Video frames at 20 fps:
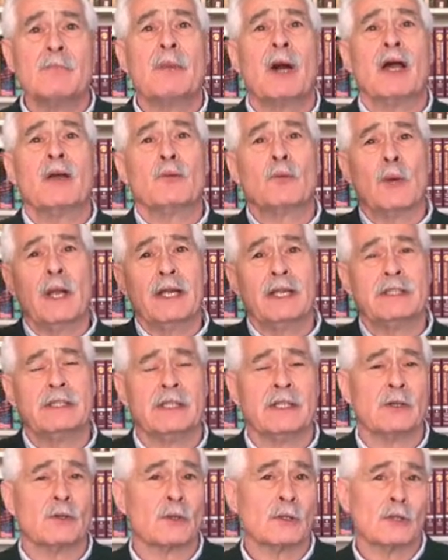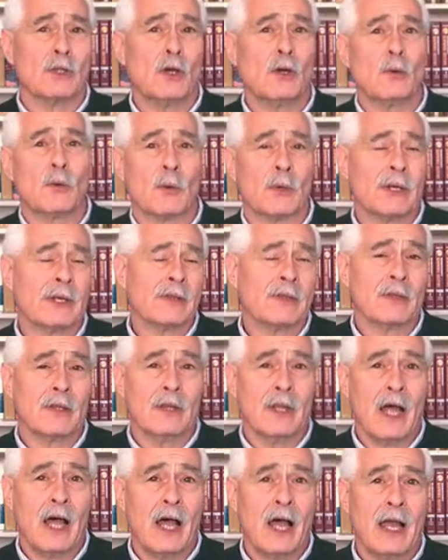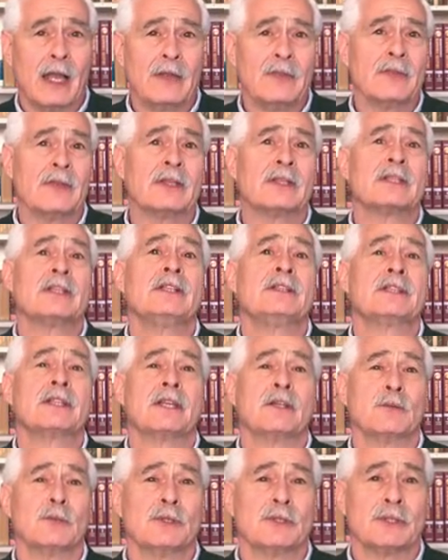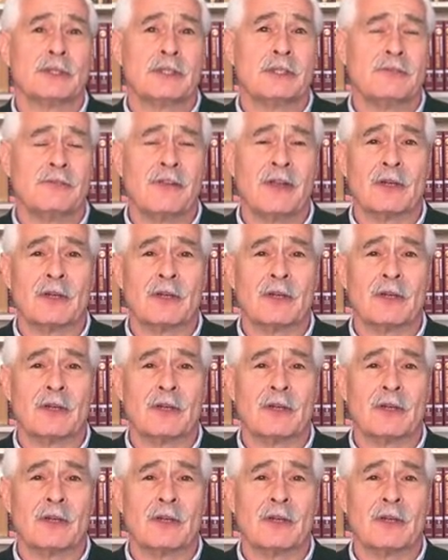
by raising or lowering the line that distinguishes